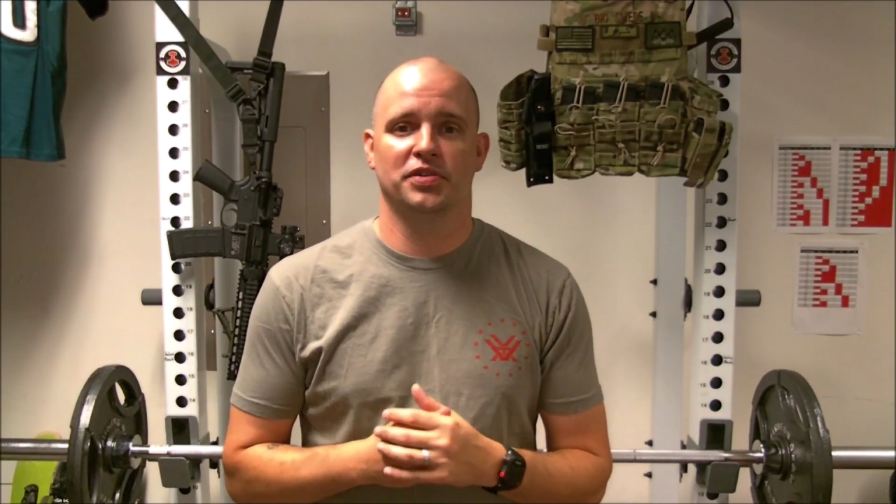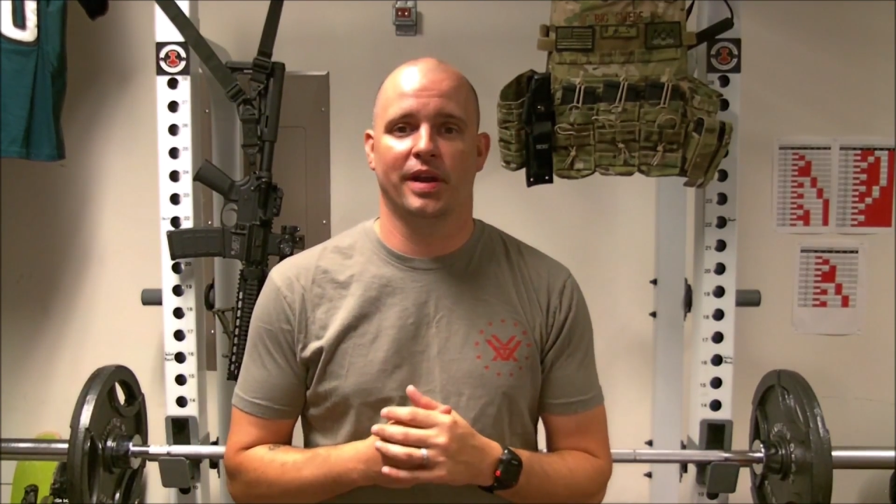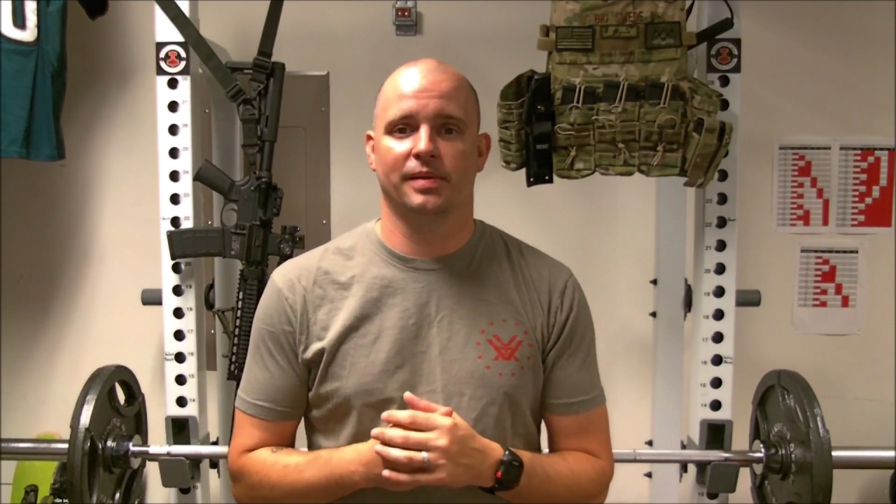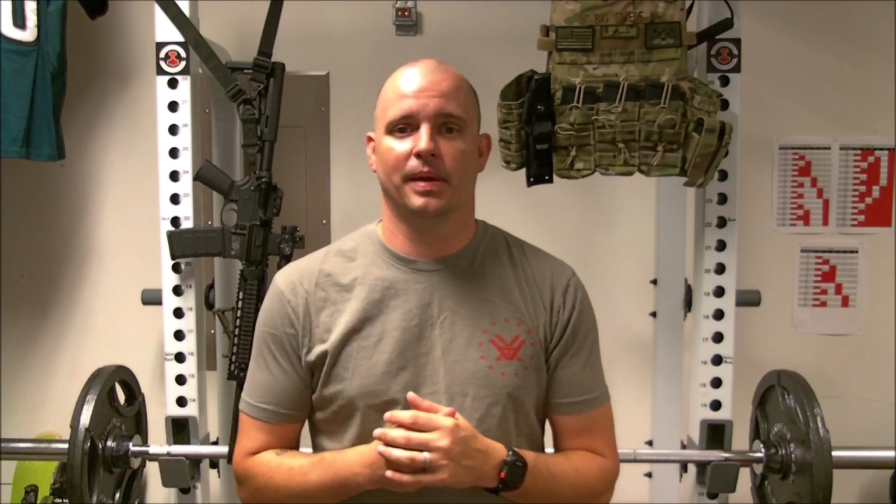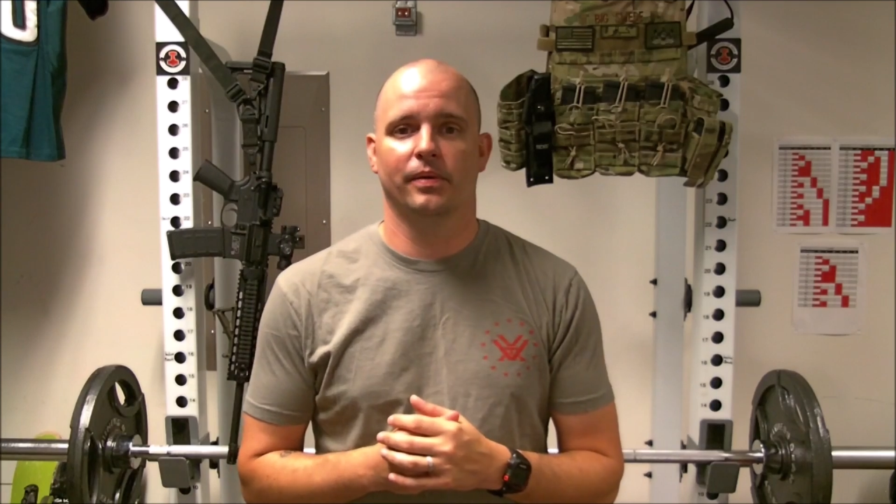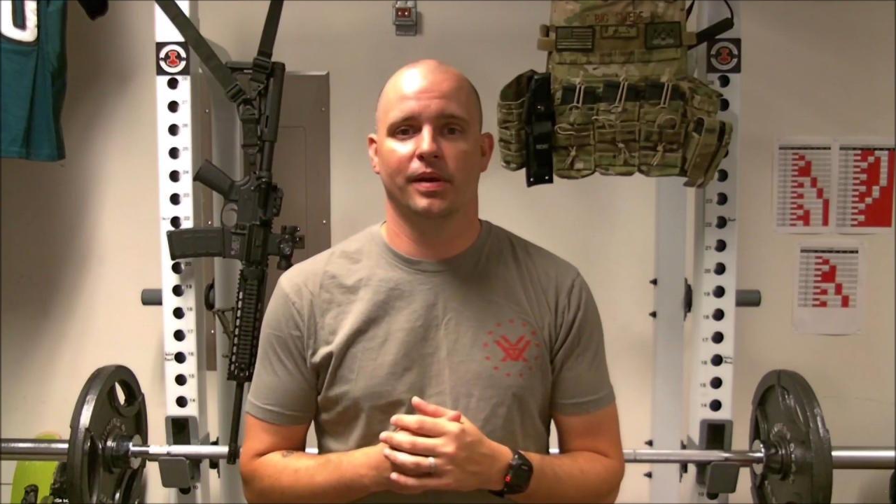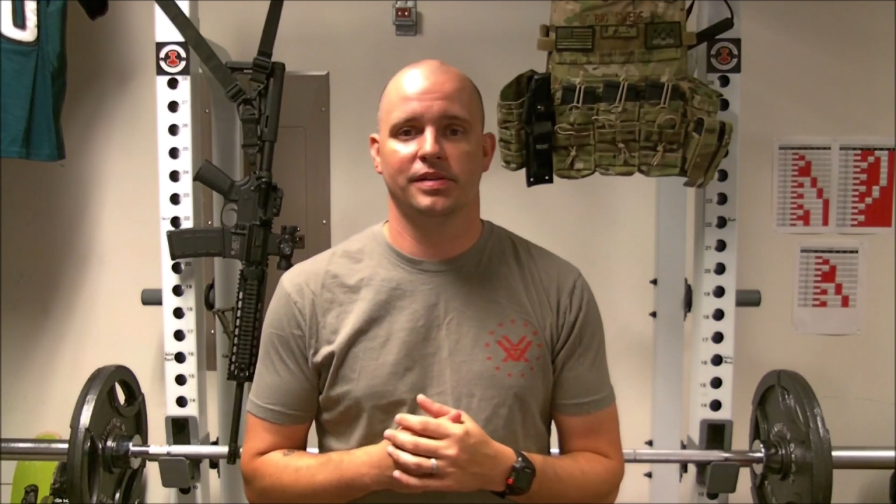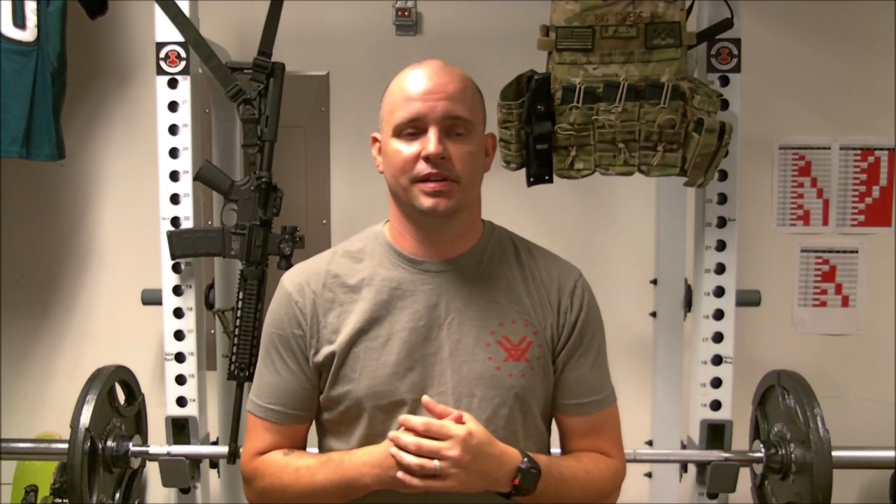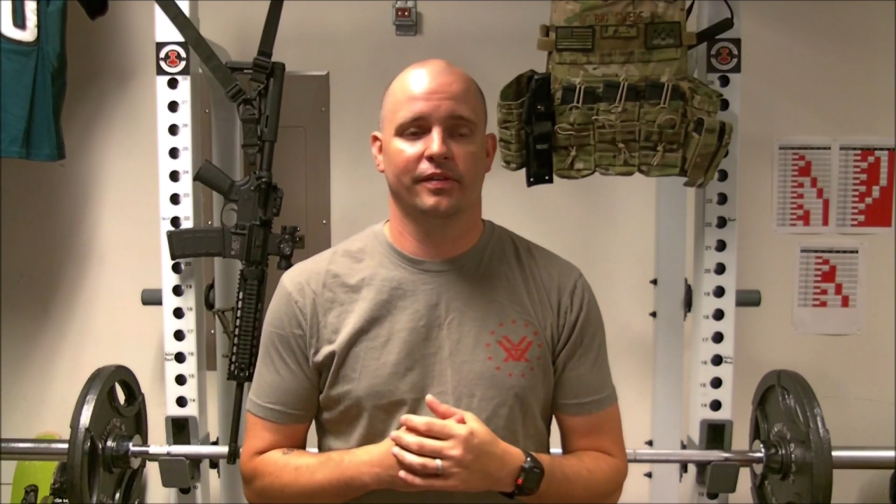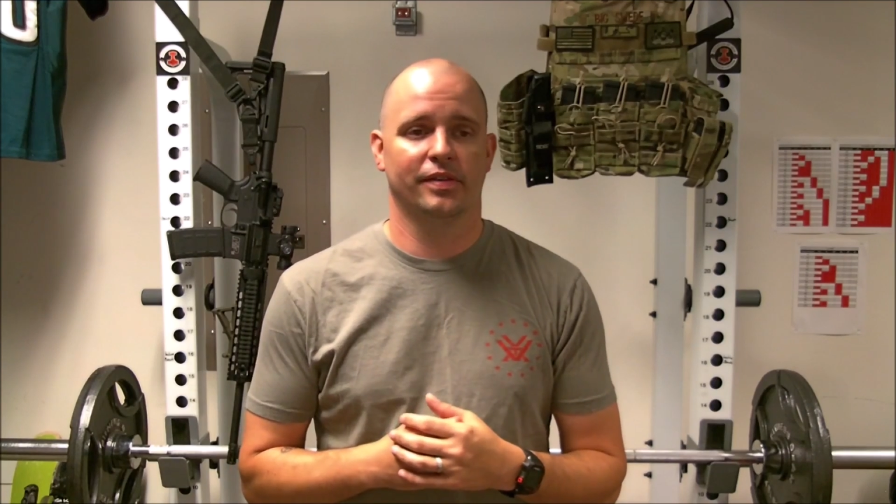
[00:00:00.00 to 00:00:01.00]
tracking my
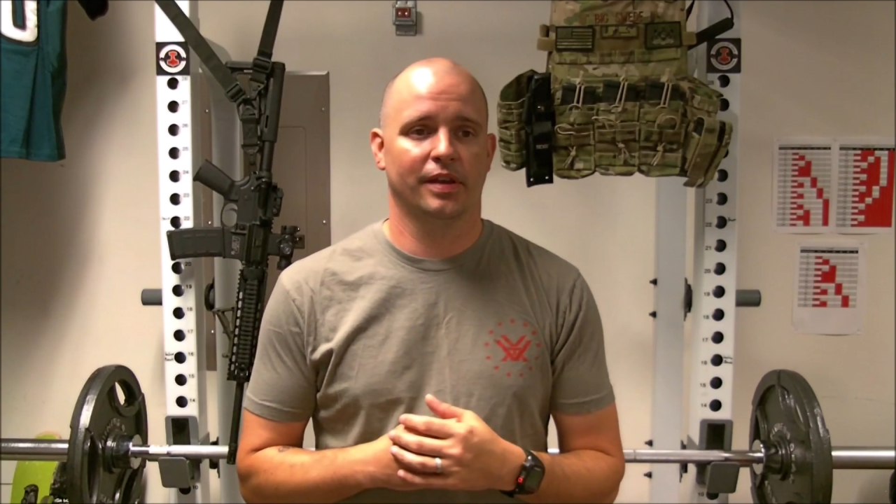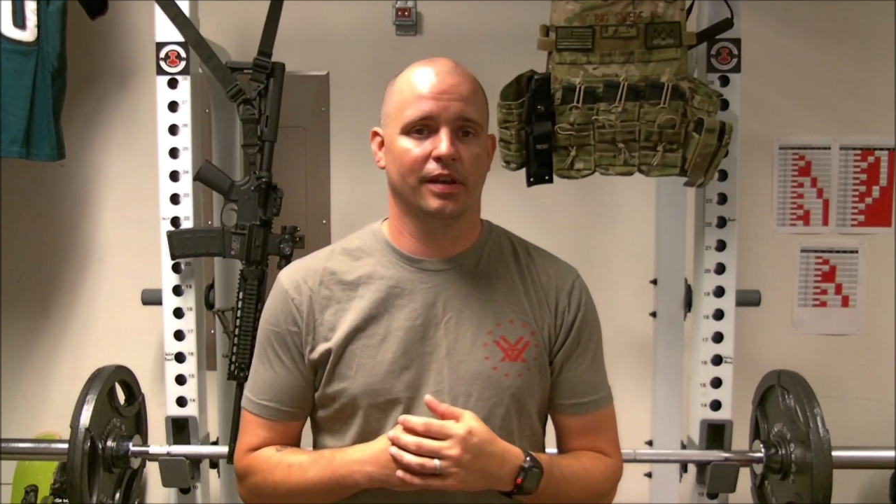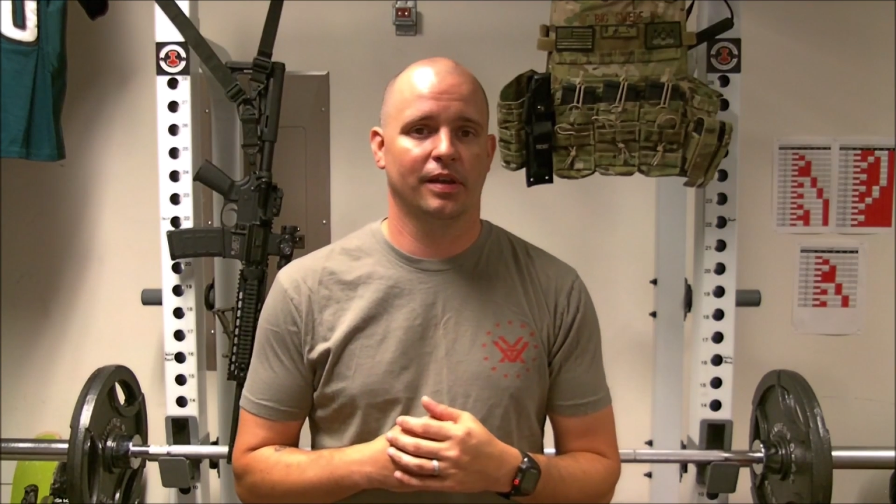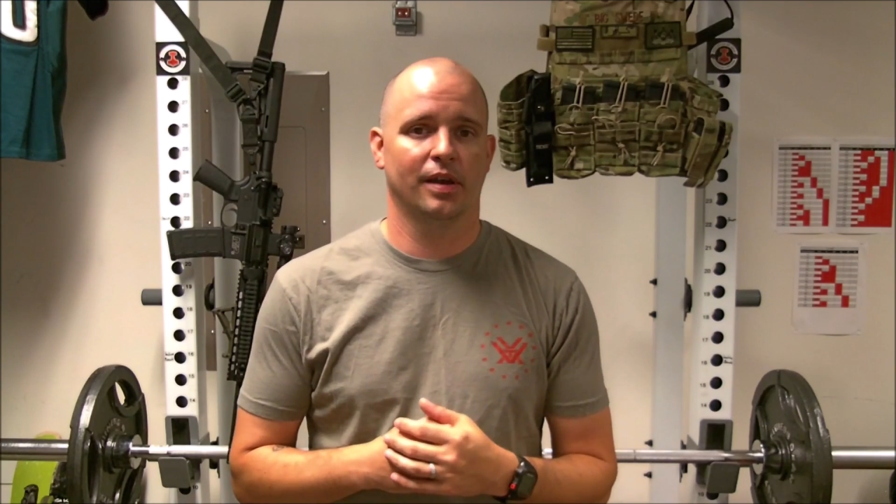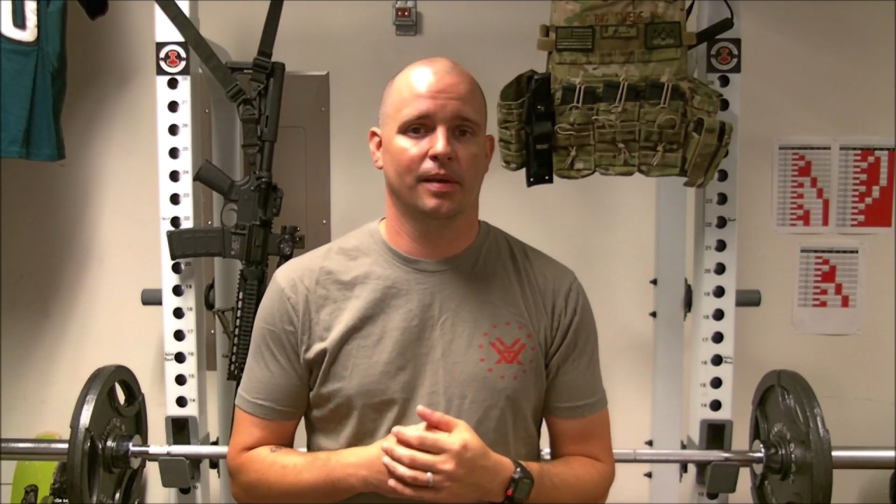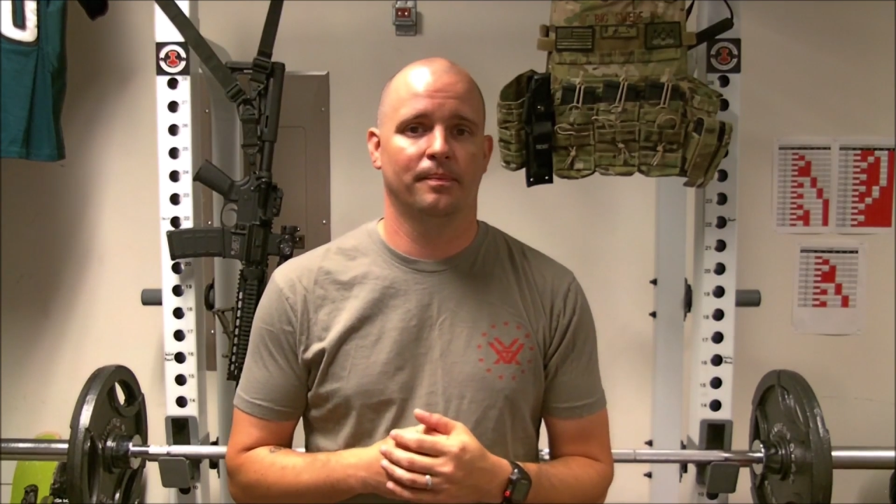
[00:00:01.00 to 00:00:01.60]
runs and everything.